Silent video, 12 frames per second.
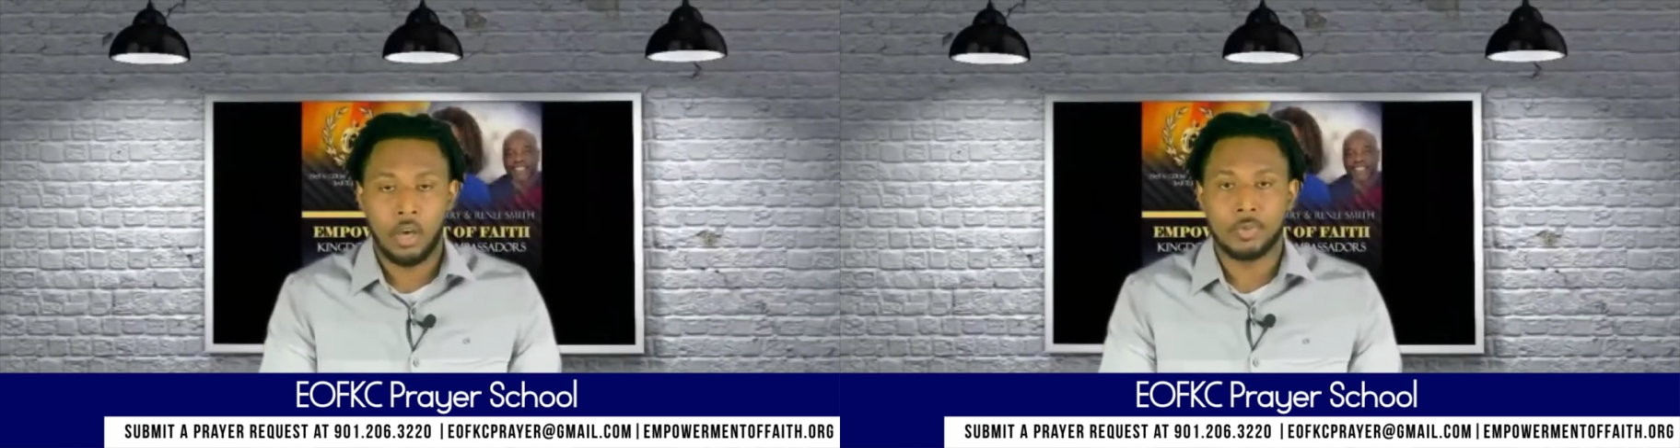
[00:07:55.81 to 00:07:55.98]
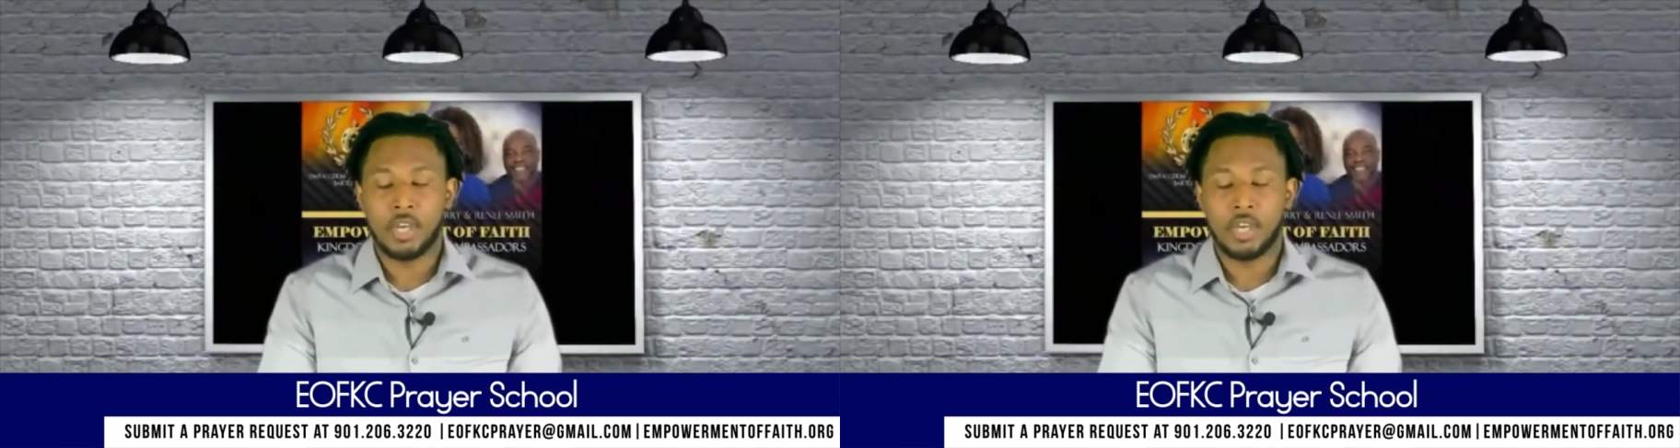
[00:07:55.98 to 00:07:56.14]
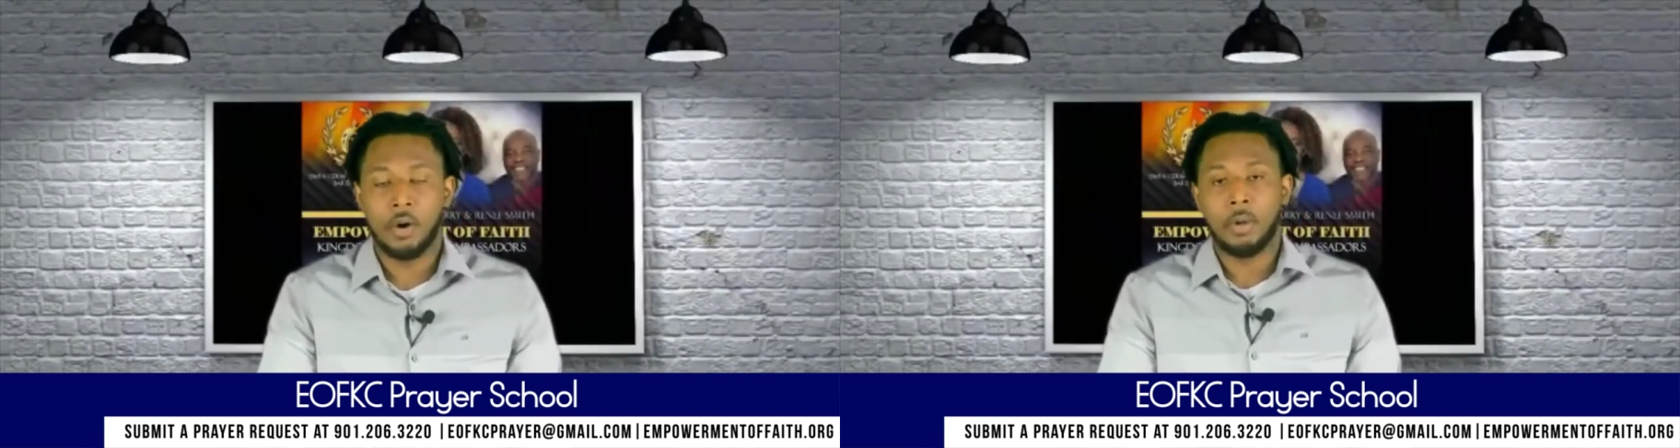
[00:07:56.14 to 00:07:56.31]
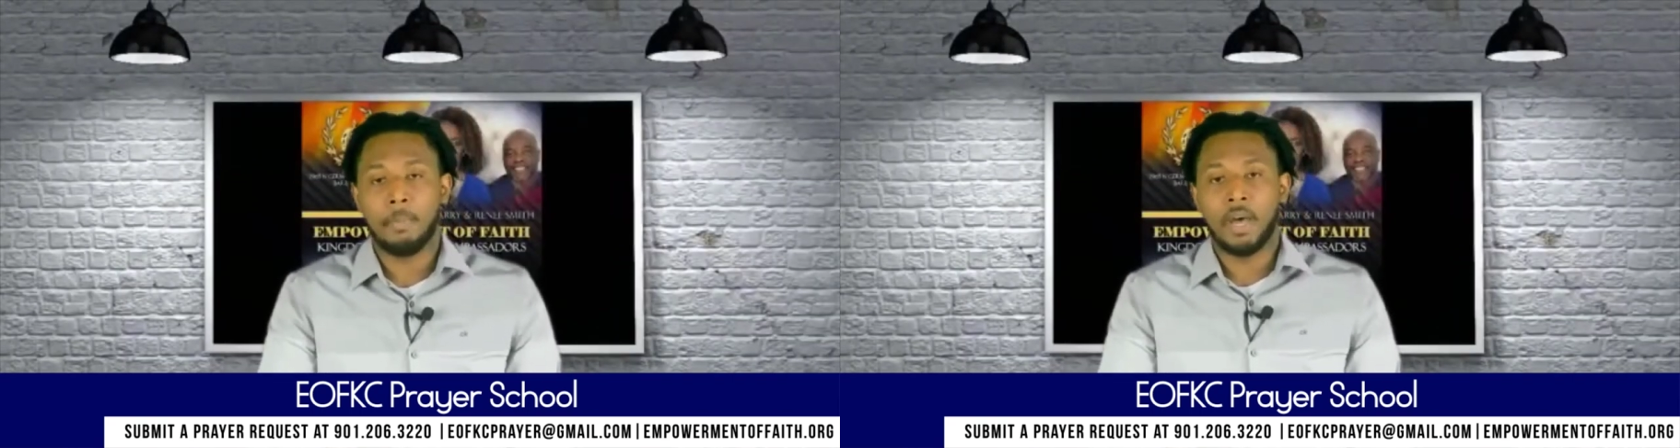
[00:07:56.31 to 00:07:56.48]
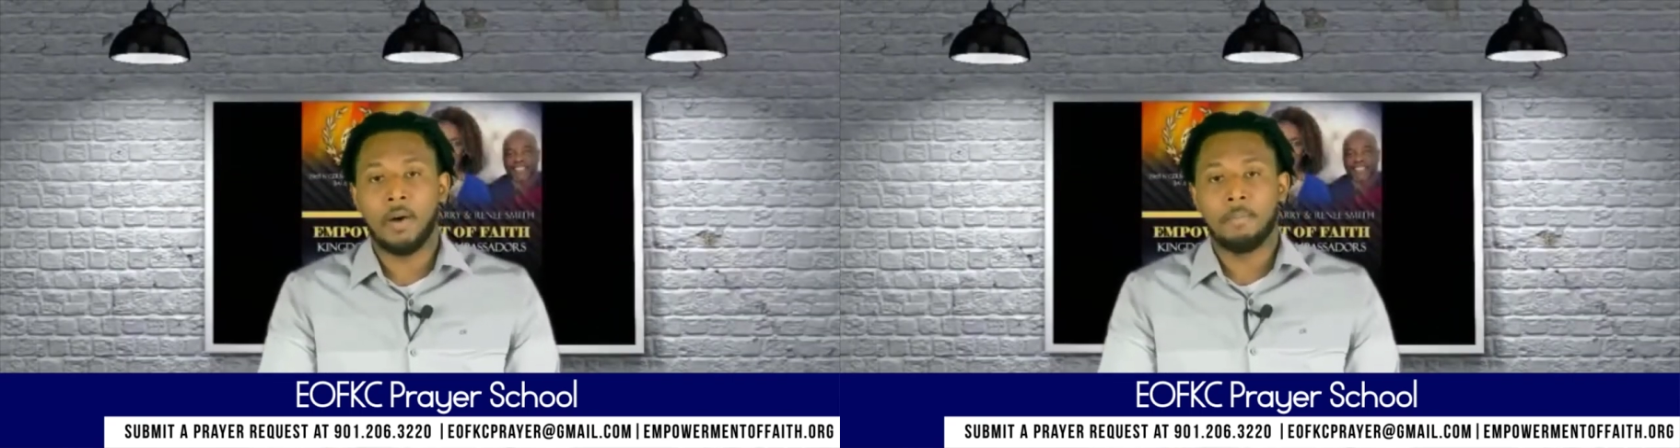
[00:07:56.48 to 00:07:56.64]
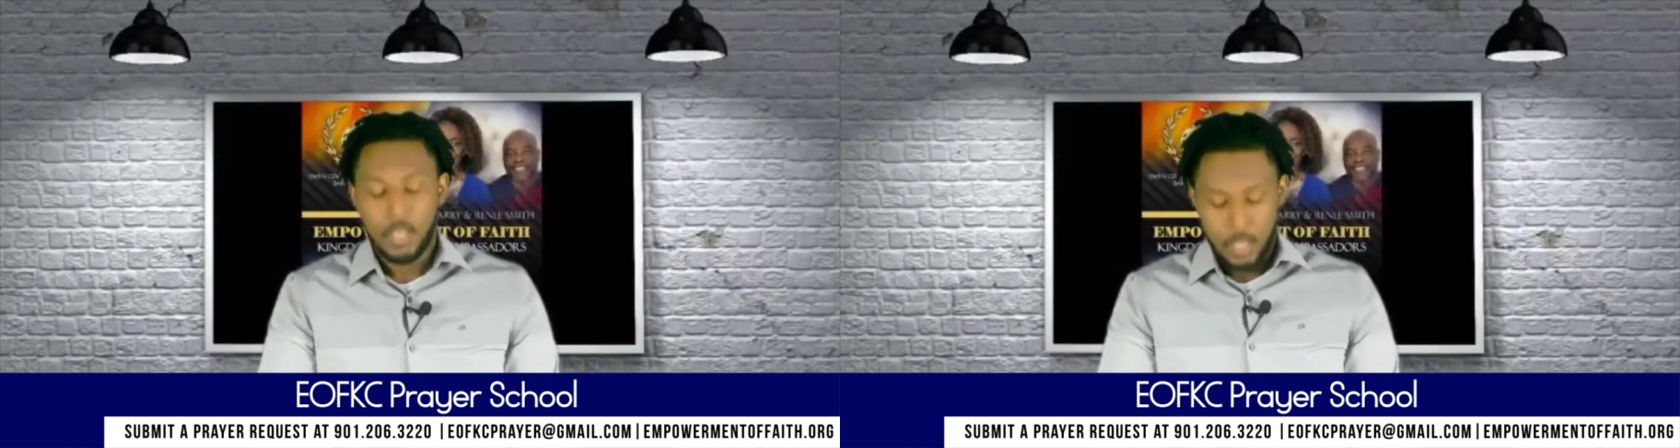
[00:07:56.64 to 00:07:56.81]
we're talking
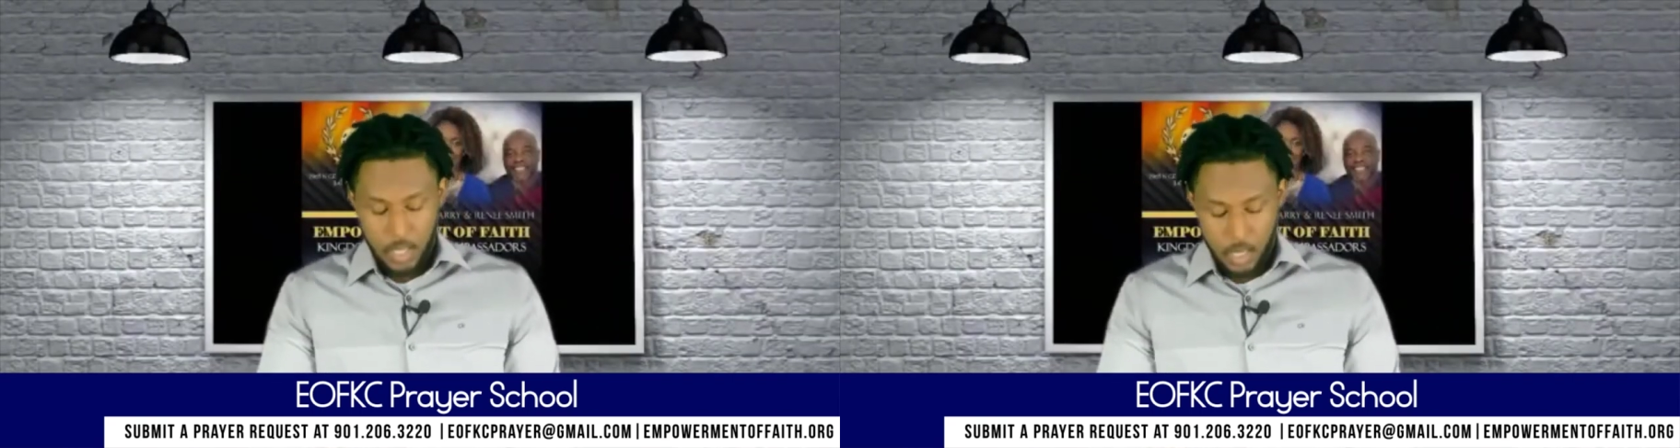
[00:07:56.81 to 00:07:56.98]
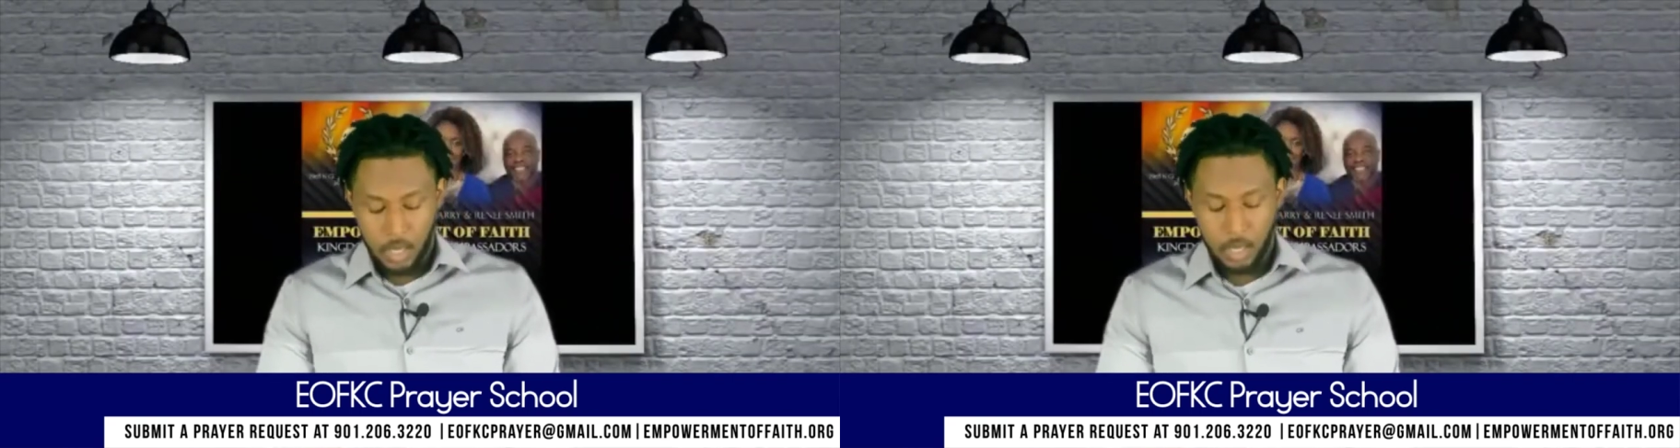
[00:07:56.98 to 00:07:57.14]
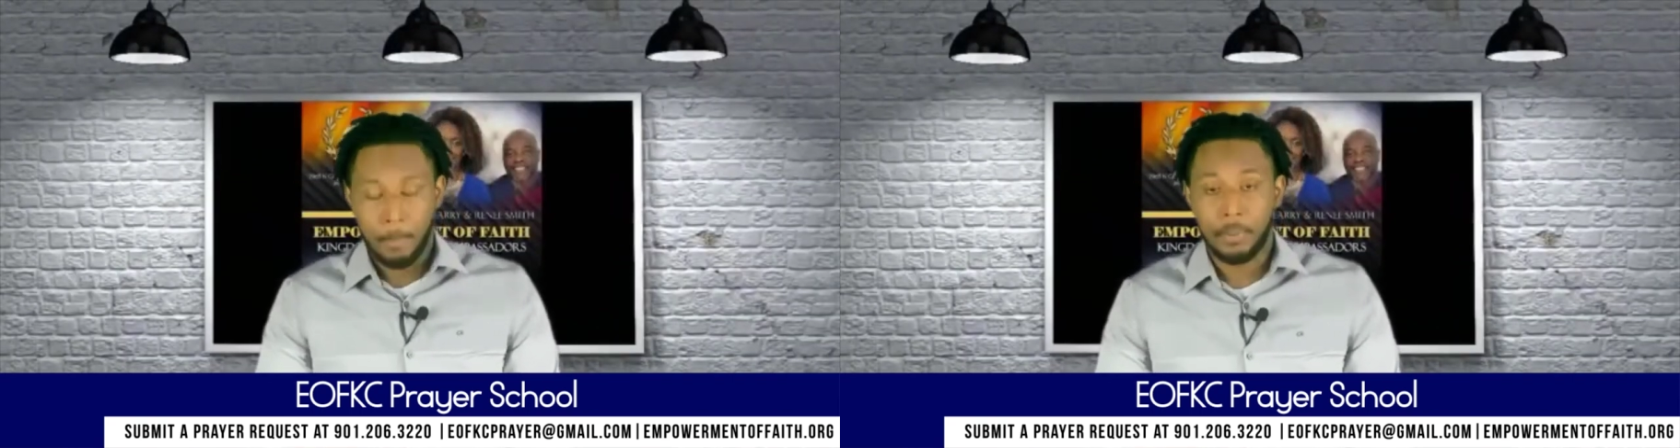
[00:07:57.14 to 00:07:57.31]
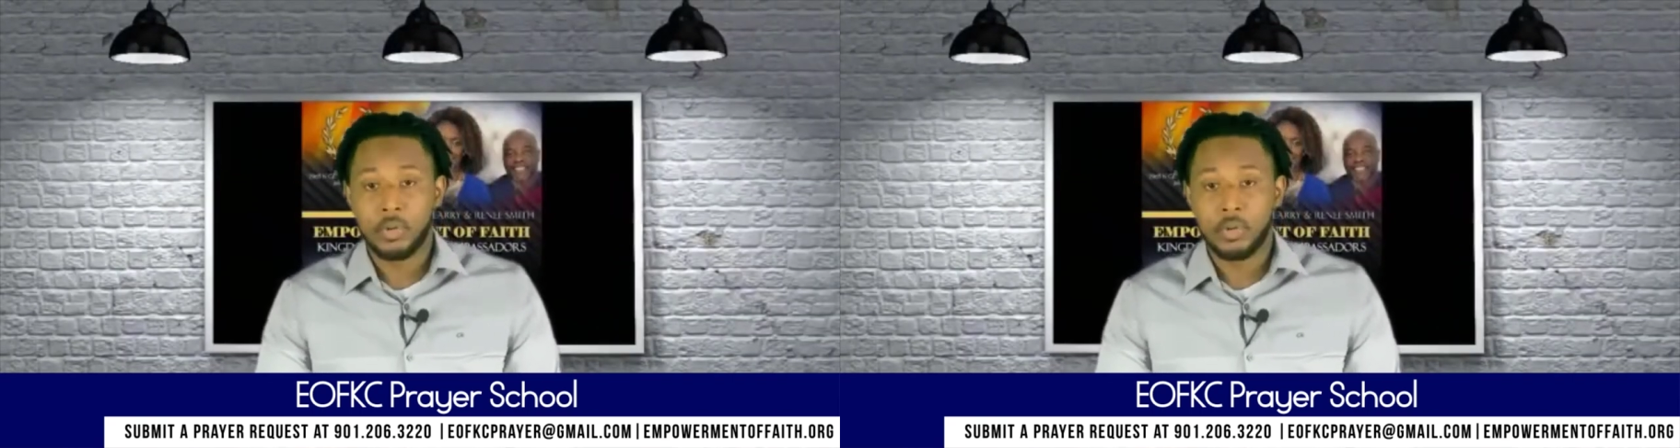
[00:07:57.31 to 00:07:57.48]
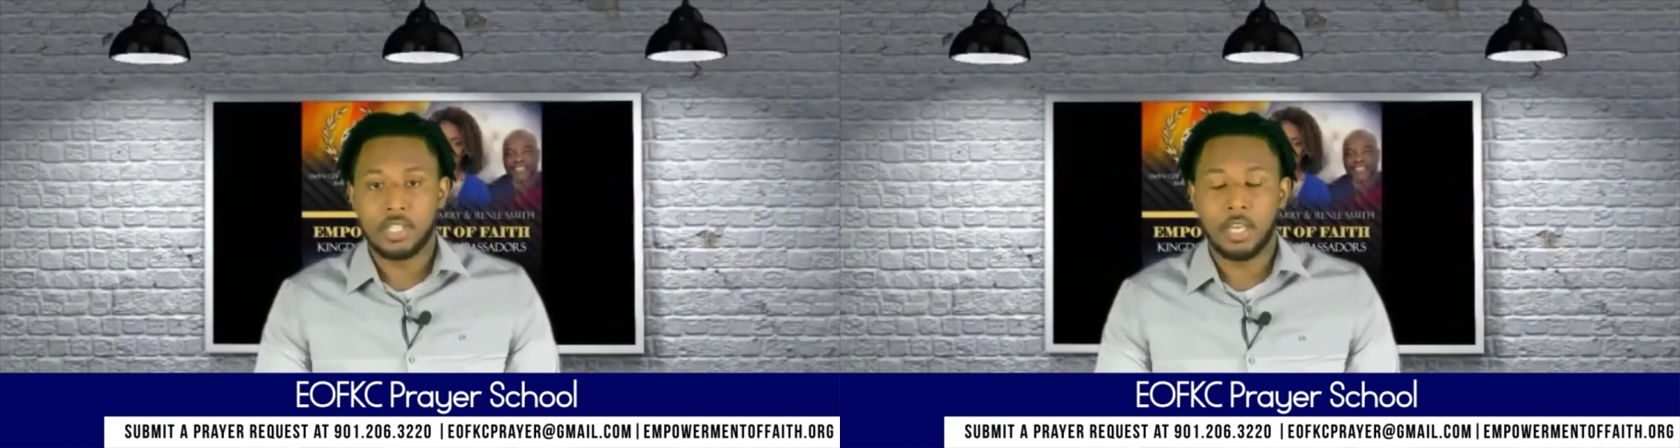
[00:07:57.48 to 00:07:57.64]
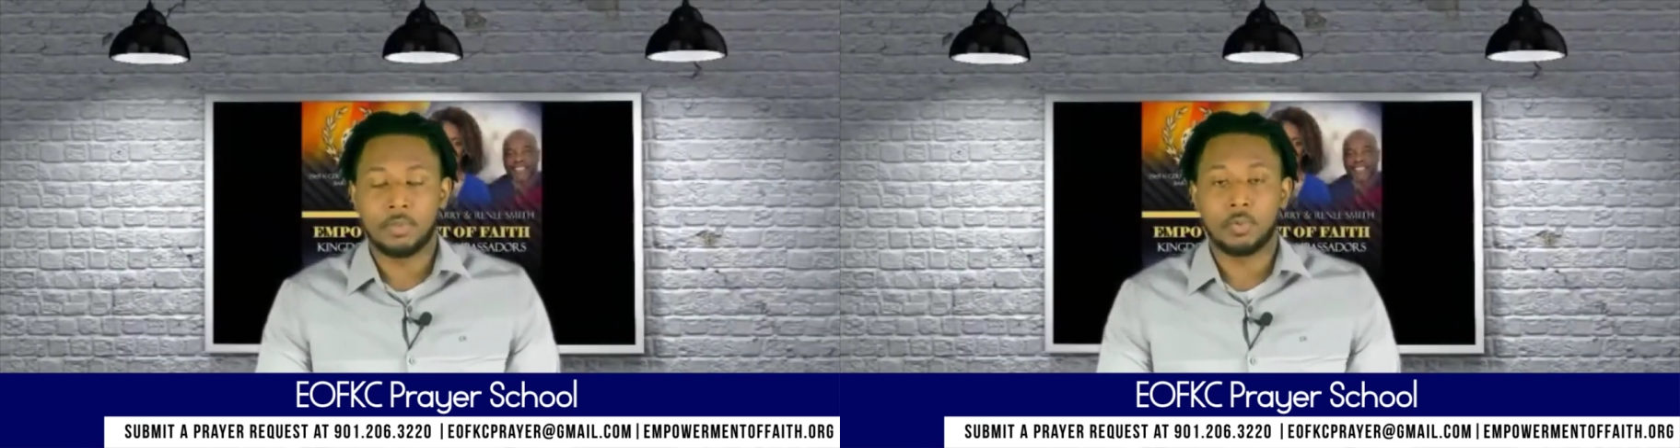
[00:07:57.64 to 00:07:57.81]
about um,
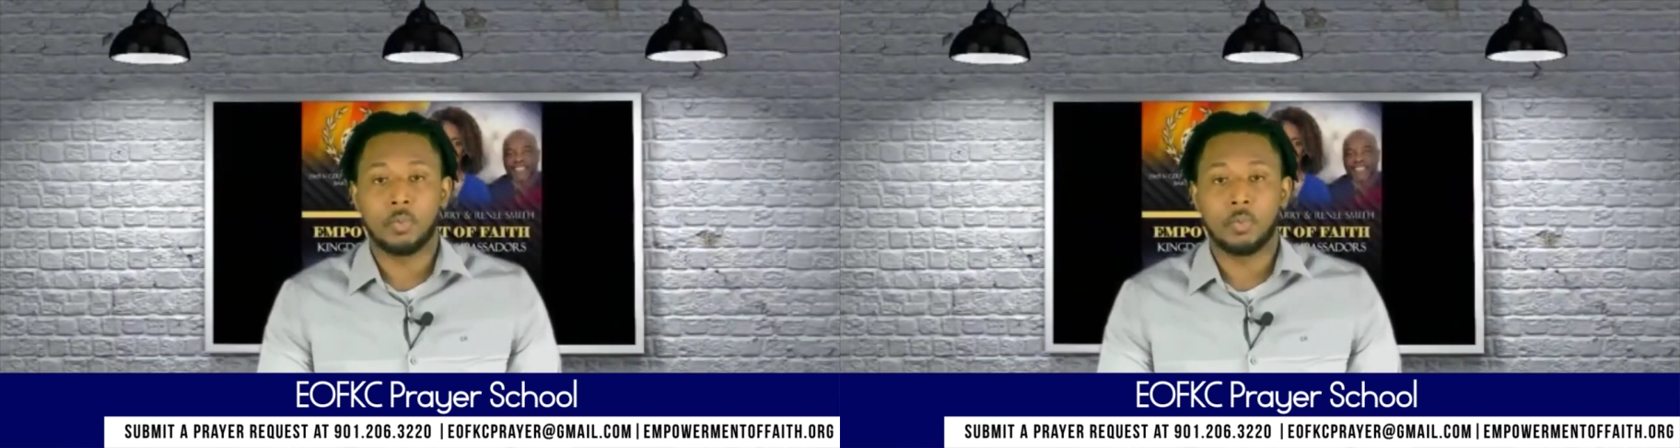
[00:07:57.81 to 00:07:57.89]
precepts,